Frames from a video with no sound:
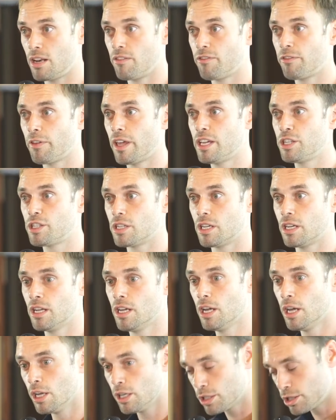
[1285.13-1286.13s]
inflation
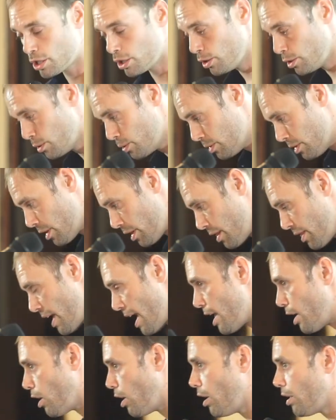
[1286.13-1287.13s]
to
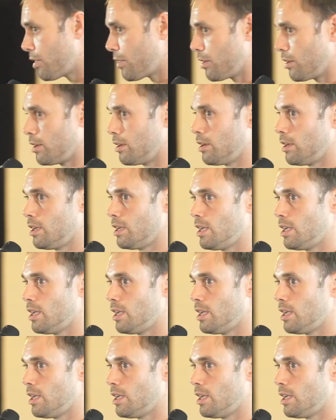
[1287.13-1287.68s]
that author.